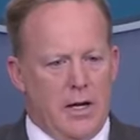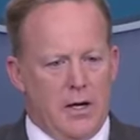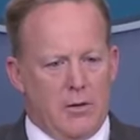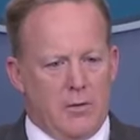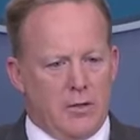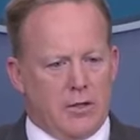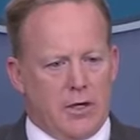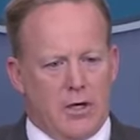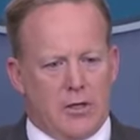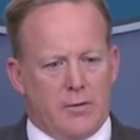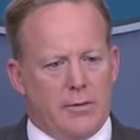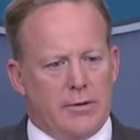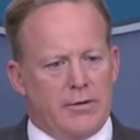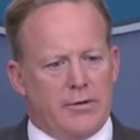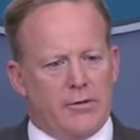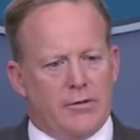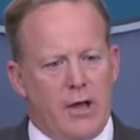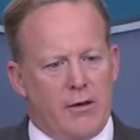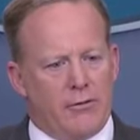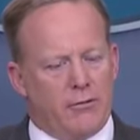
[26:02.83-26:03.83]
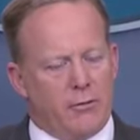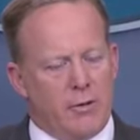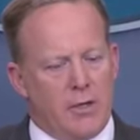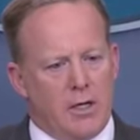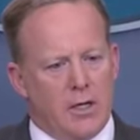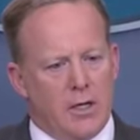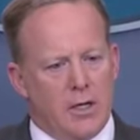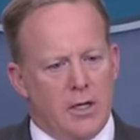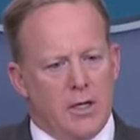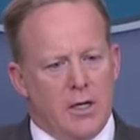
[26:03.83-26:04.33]
on NATO. We talked about this last
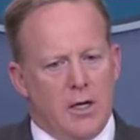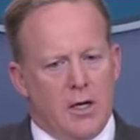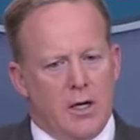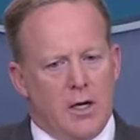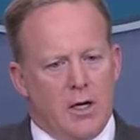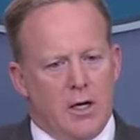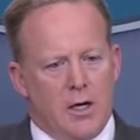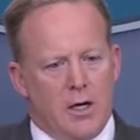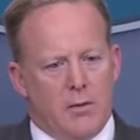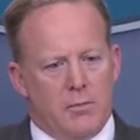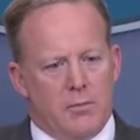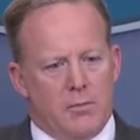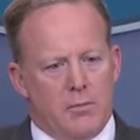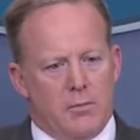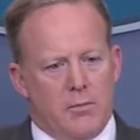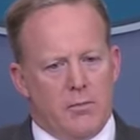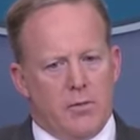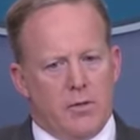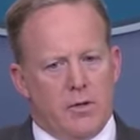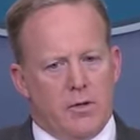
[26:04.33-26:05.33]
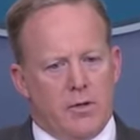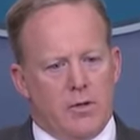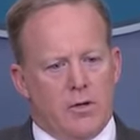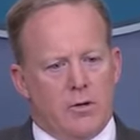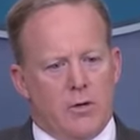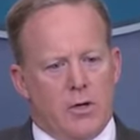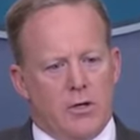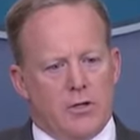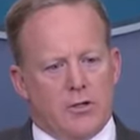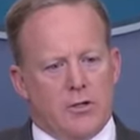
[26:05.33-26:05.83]
week. Um, the,
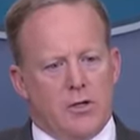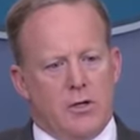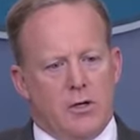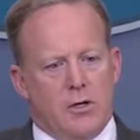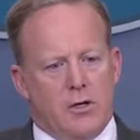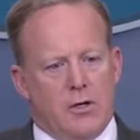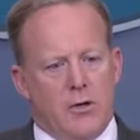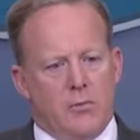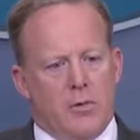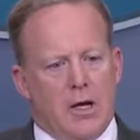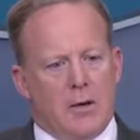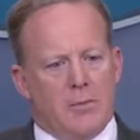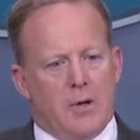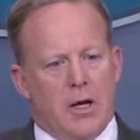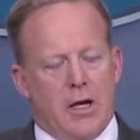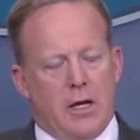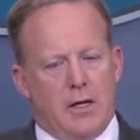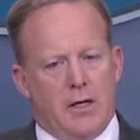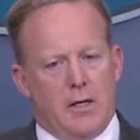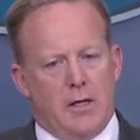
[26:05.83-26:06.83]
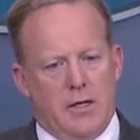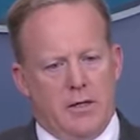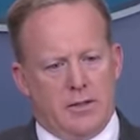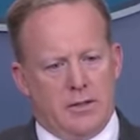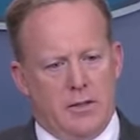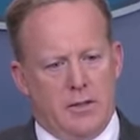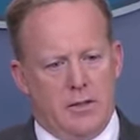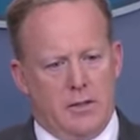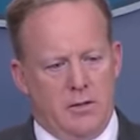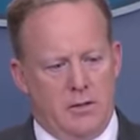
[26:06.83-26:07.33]
the question in my mind
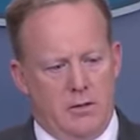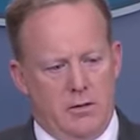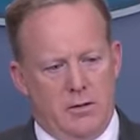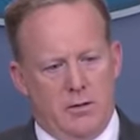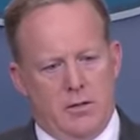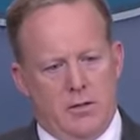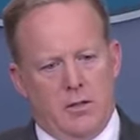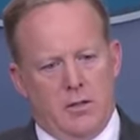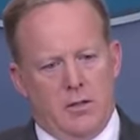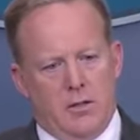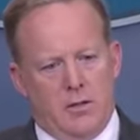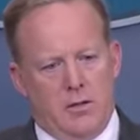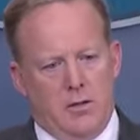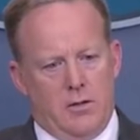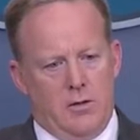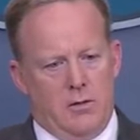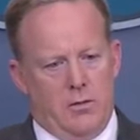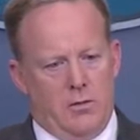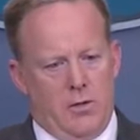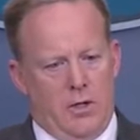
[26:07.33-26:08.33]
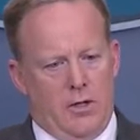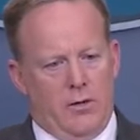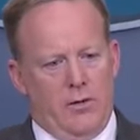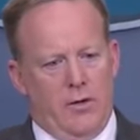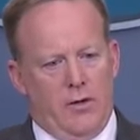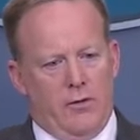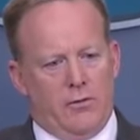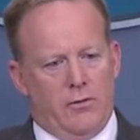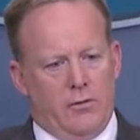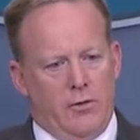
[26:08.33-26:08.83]
isn't
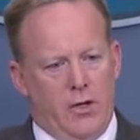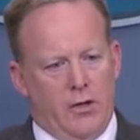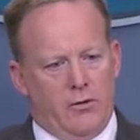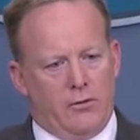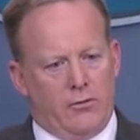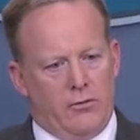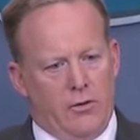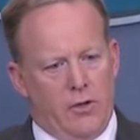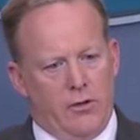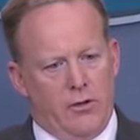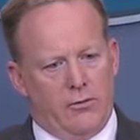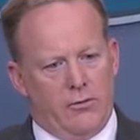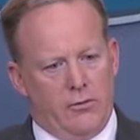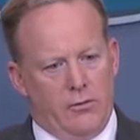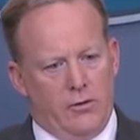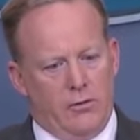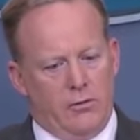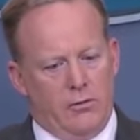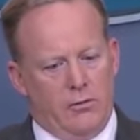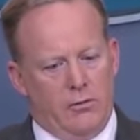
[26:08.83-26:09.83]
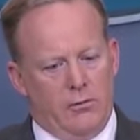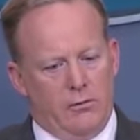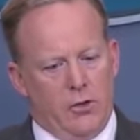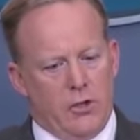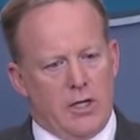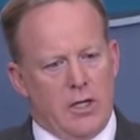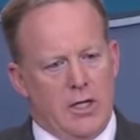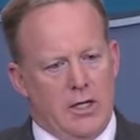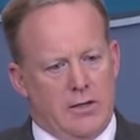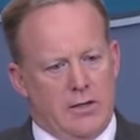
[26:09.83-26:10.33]
is, is is
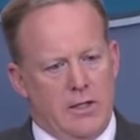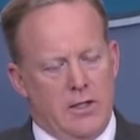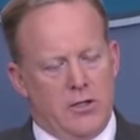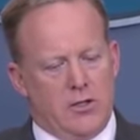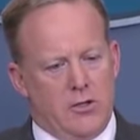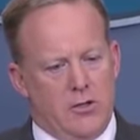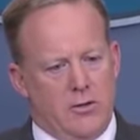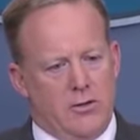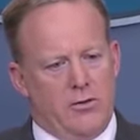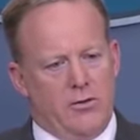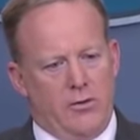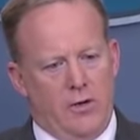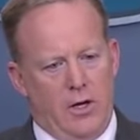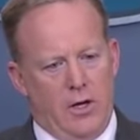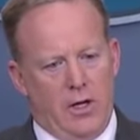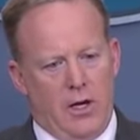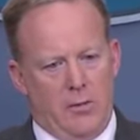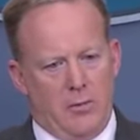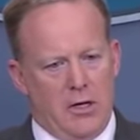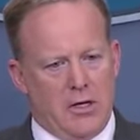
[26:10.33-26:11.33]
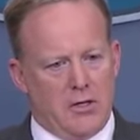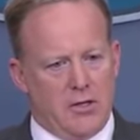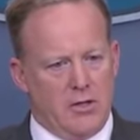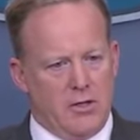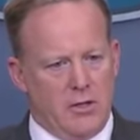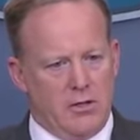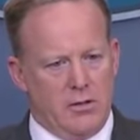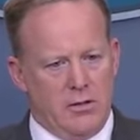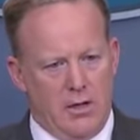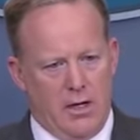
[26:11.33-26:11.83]
looking at the issue and seeing. And I
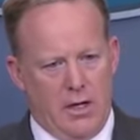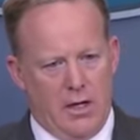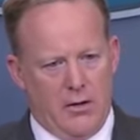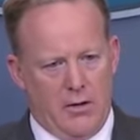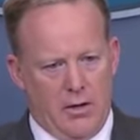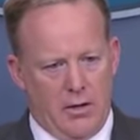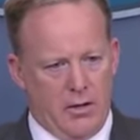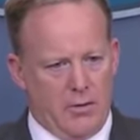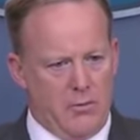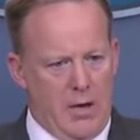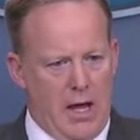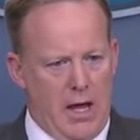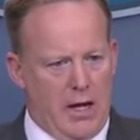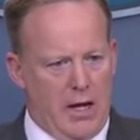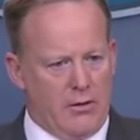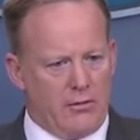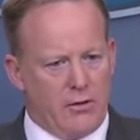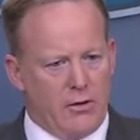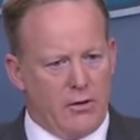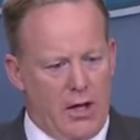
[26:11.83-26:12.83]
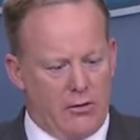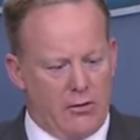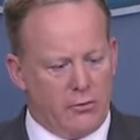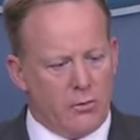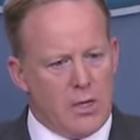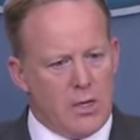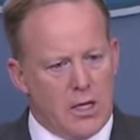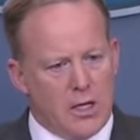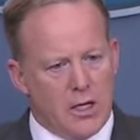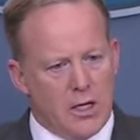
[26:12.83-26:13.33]
mentioned NATO. I think Matt asked it
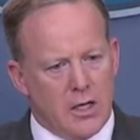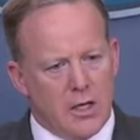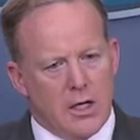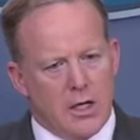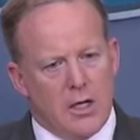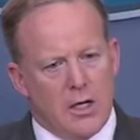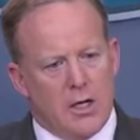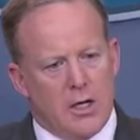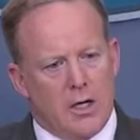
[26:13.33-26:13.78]
last week